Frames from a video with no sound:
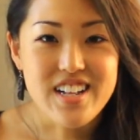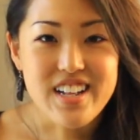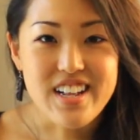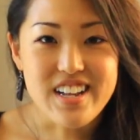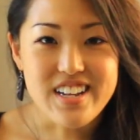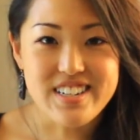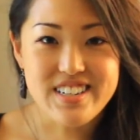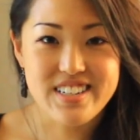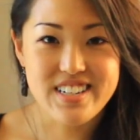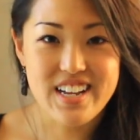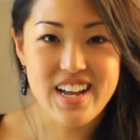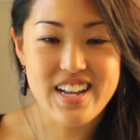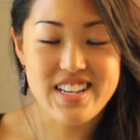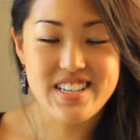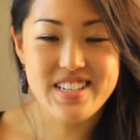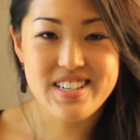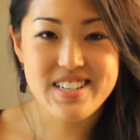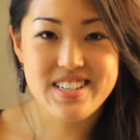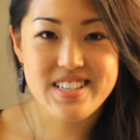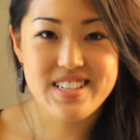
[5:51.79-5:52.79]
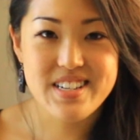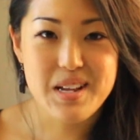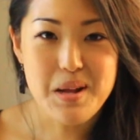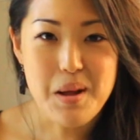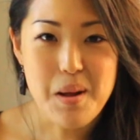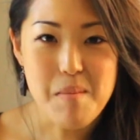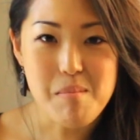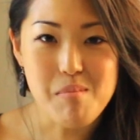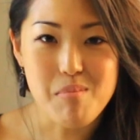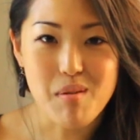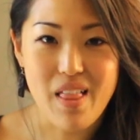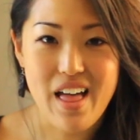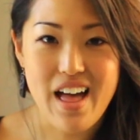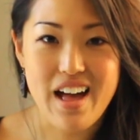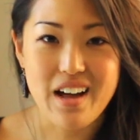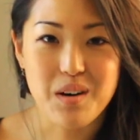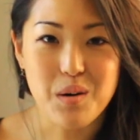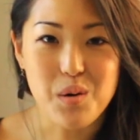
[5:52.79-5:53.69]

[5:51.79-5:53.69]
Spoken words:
intense black